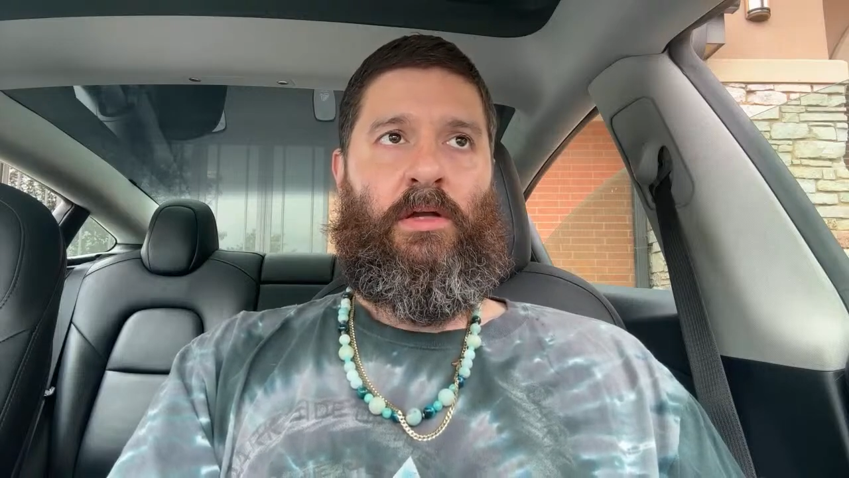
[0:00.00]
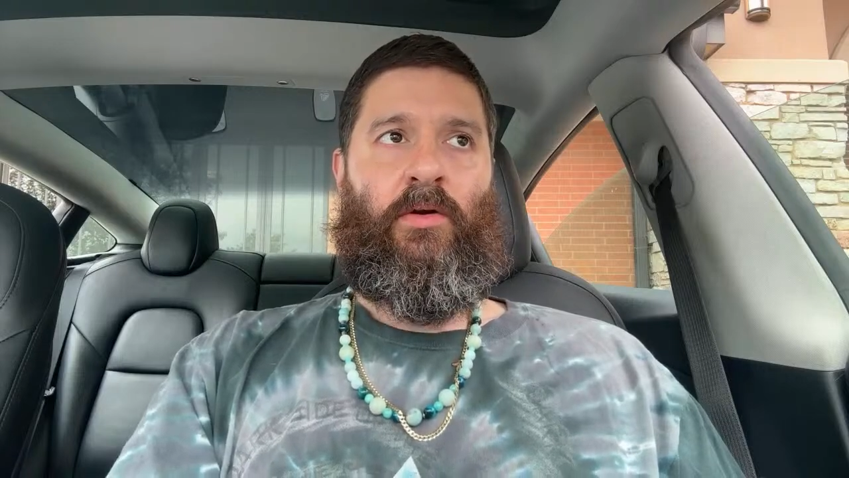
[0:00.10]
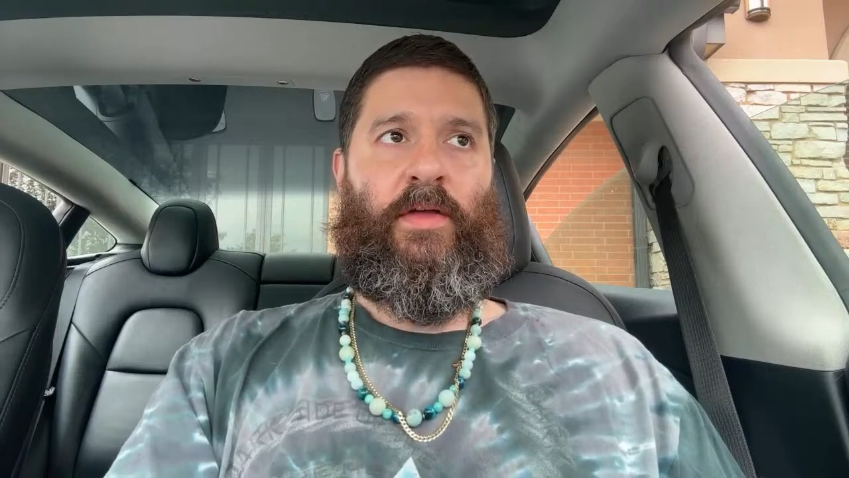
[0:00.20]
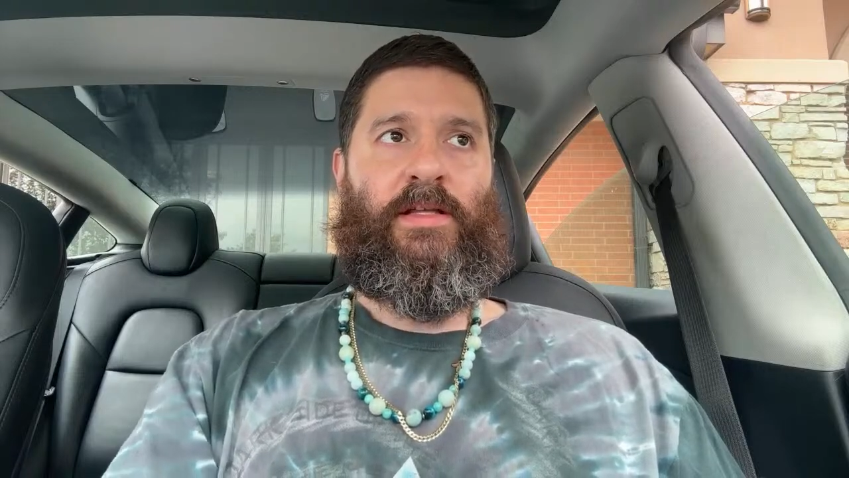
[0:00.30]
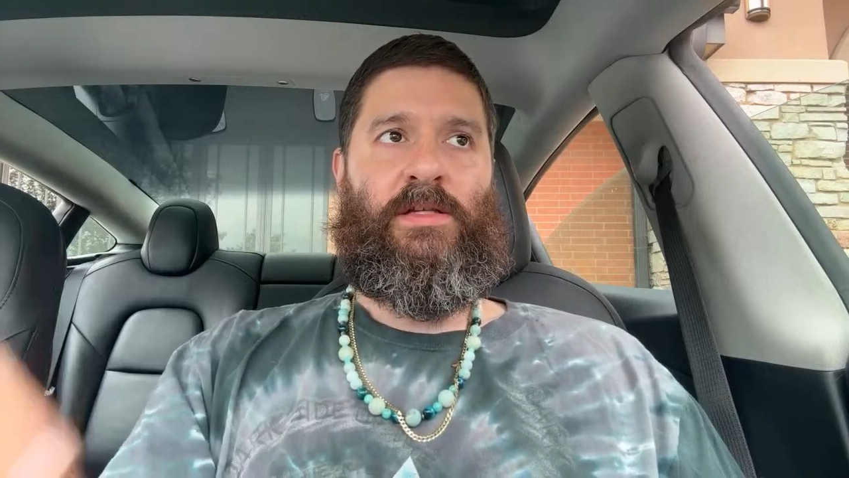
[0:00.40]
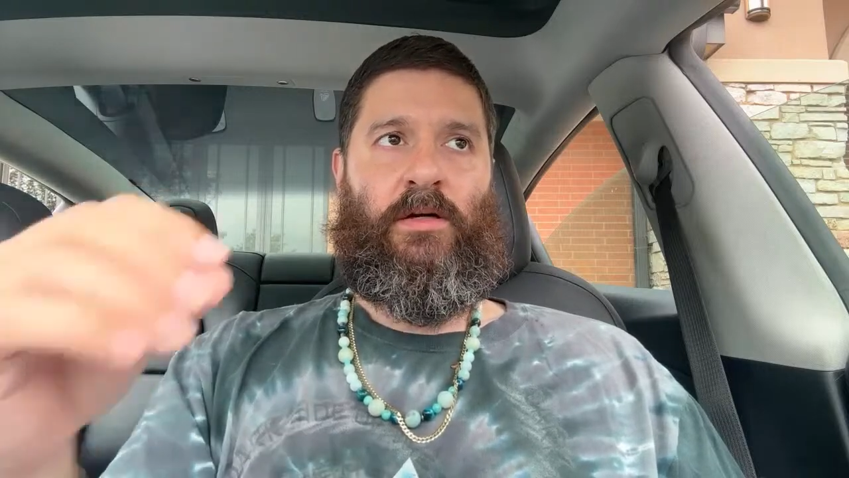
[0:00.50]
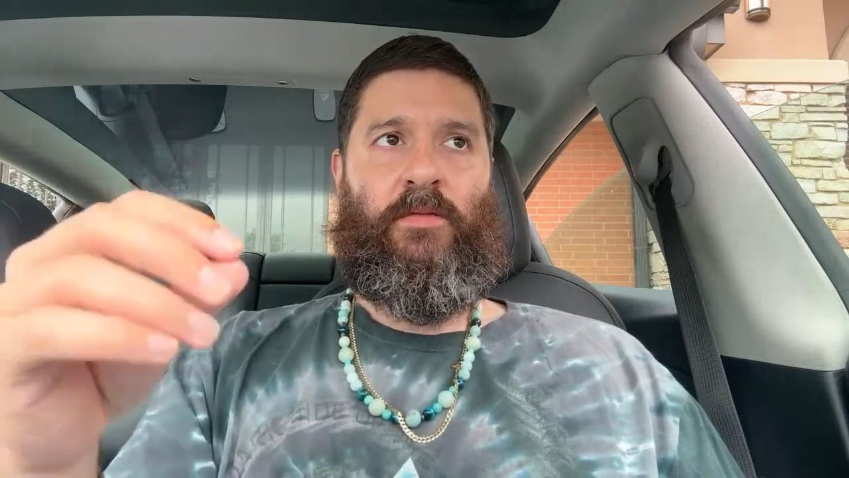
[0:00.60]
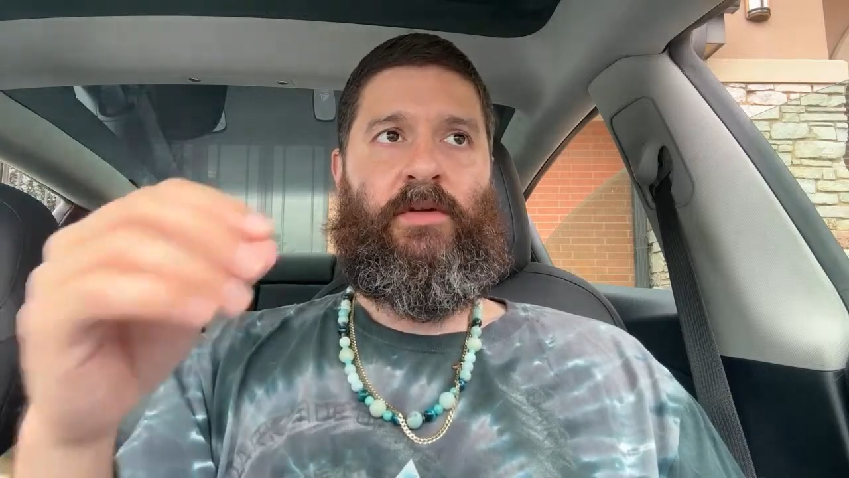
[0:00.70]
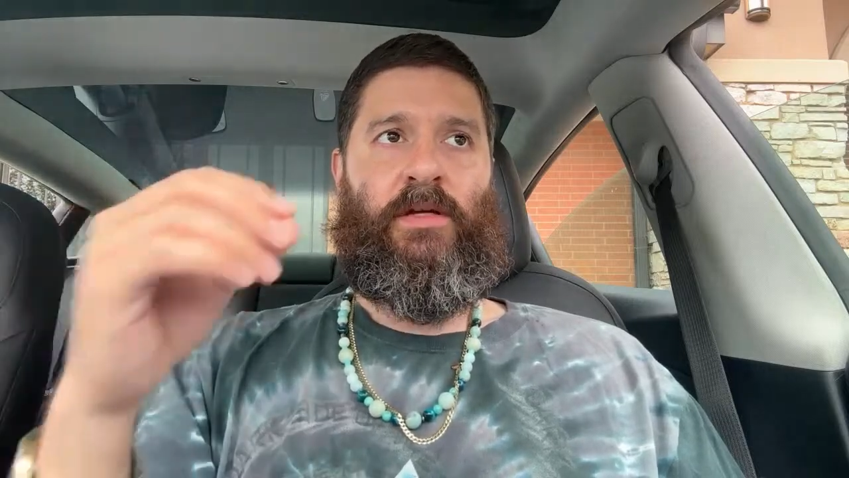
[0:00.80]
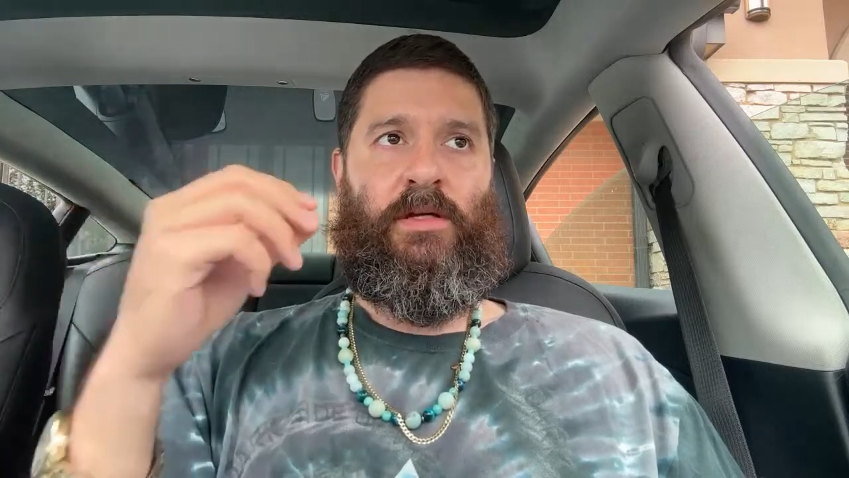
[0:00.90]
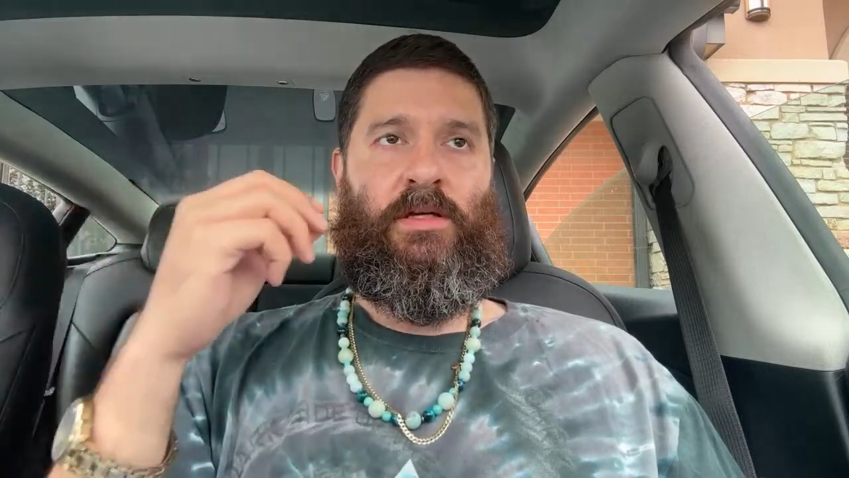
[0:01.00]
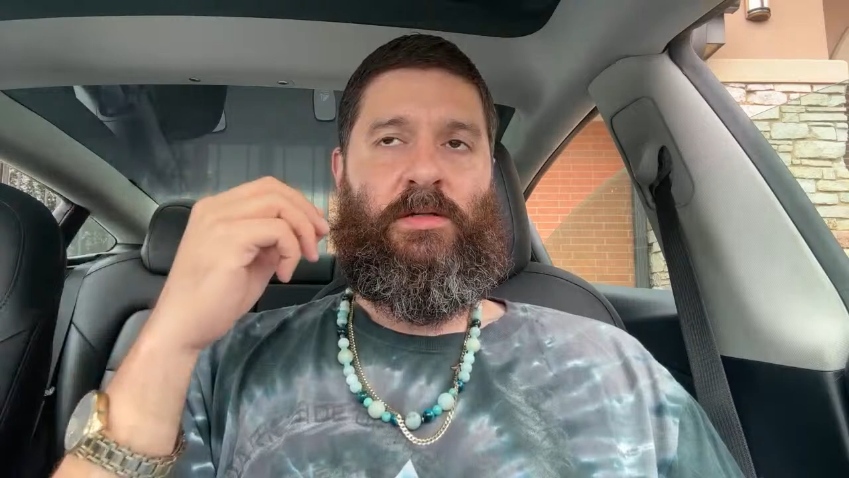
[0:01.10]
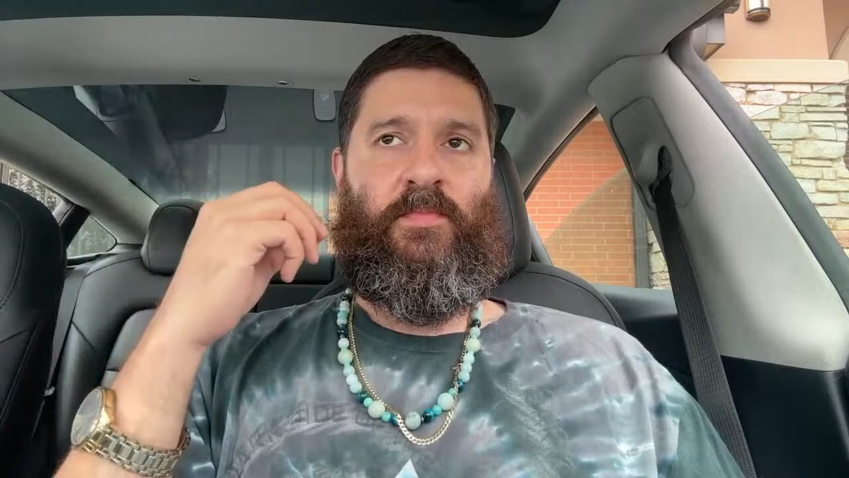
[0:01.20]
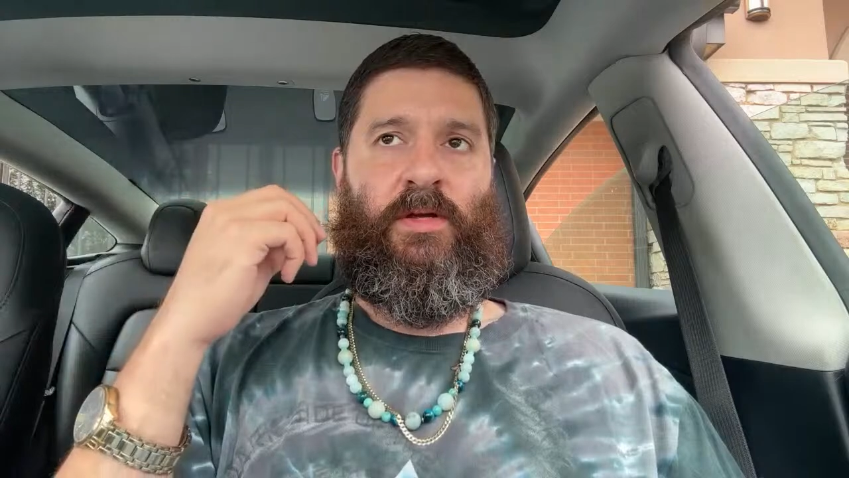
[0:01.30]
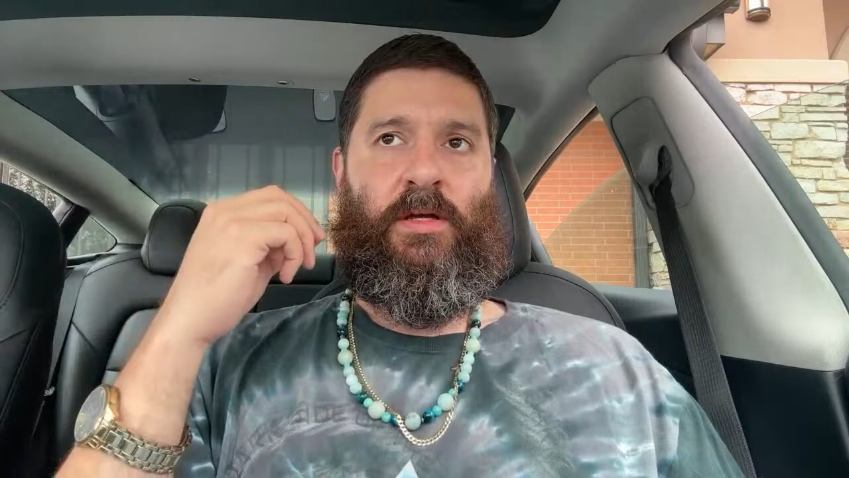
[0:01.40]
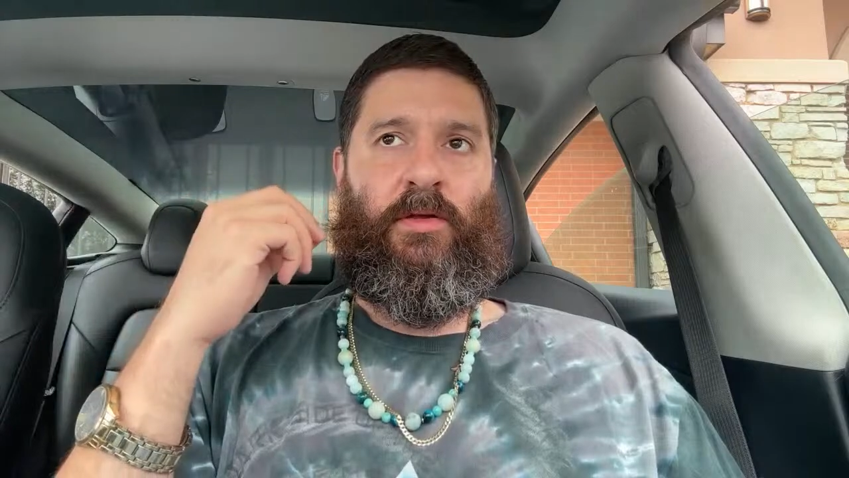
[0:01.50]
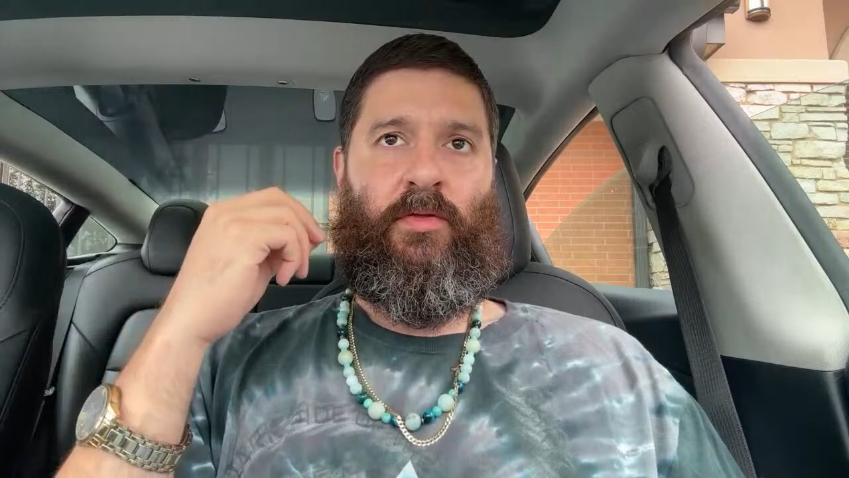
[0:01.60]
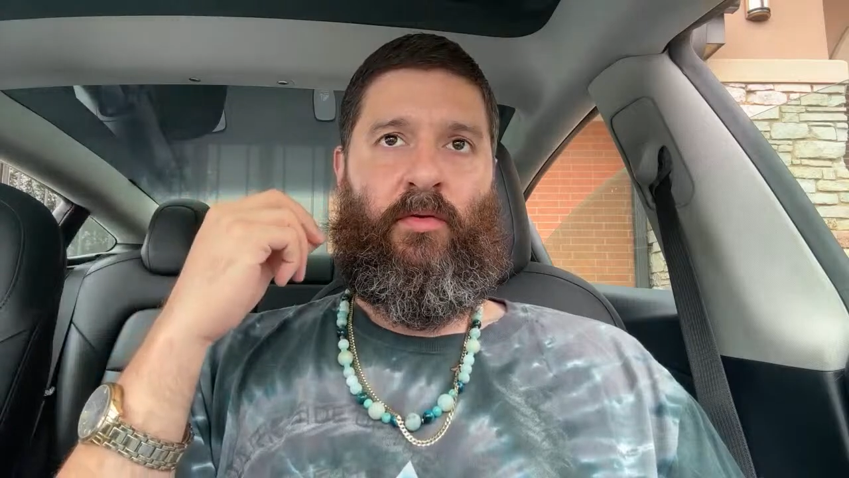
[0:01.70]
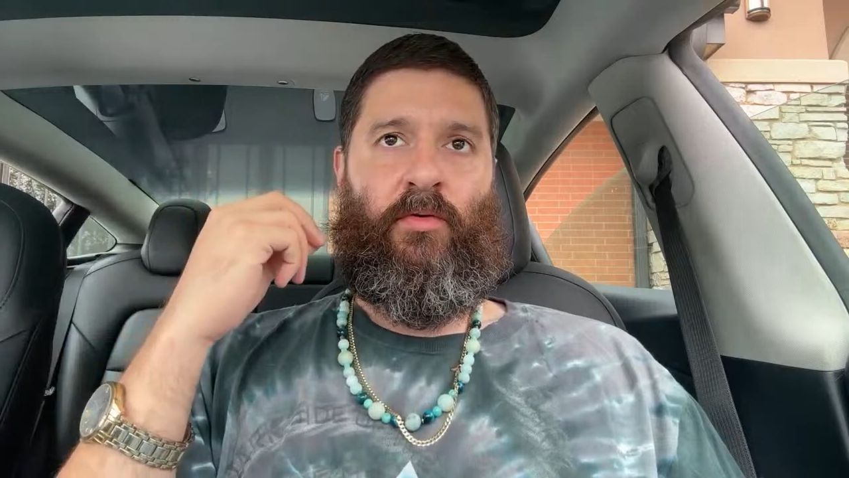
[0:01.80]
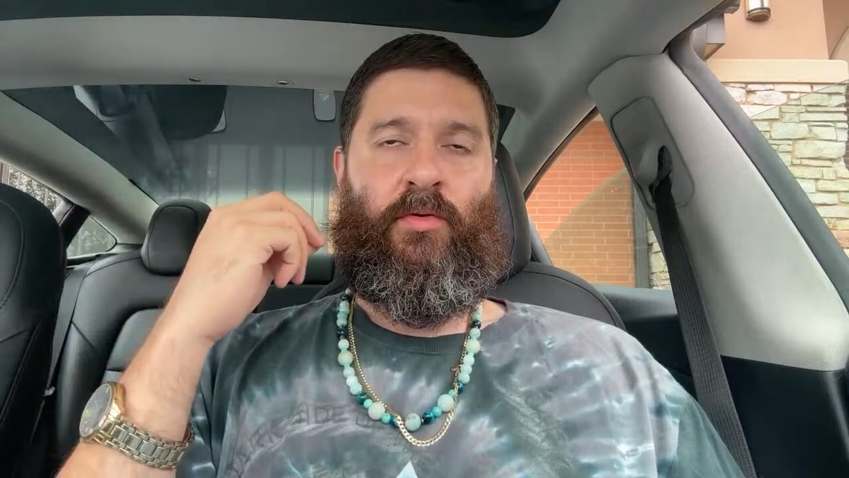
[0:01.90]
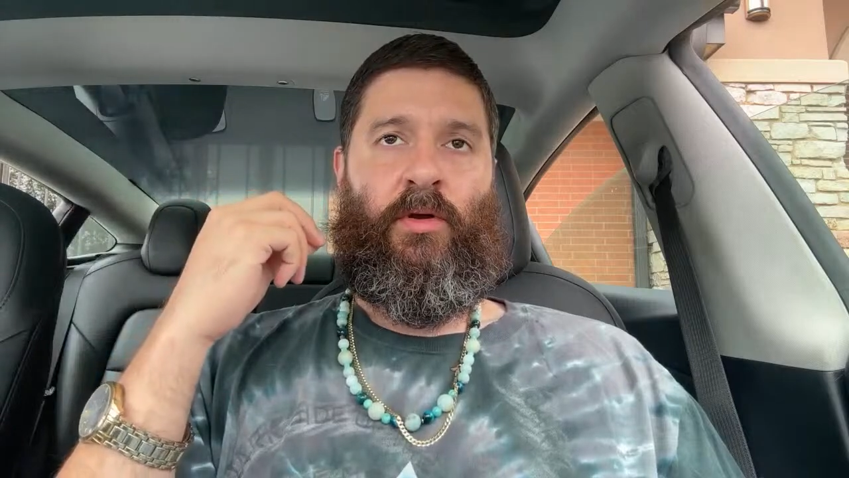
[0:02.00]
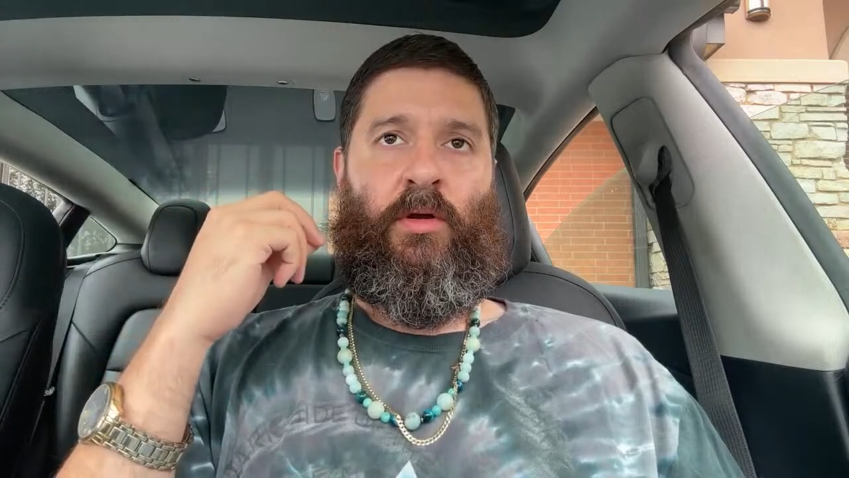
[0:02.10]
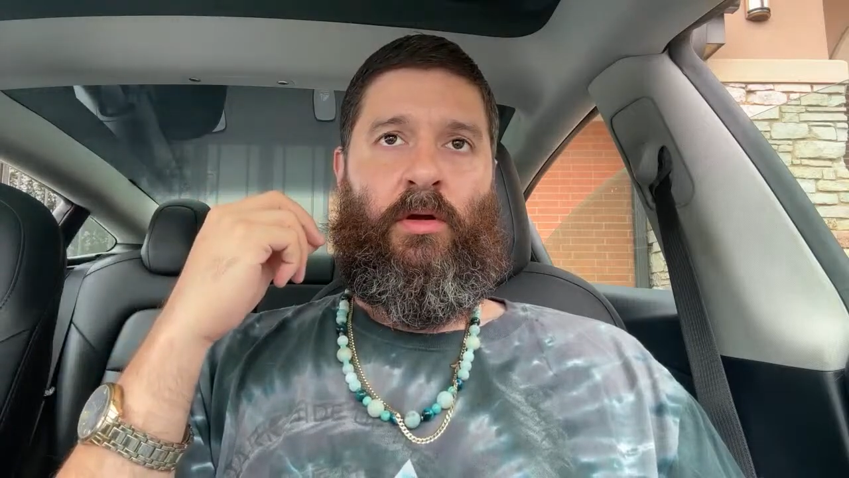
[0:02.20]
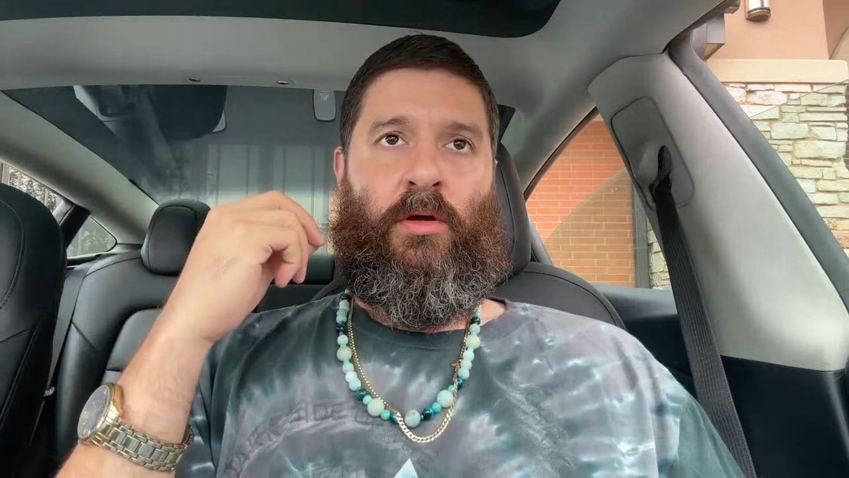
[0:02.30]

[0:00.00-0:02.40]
you know, that term is being thrown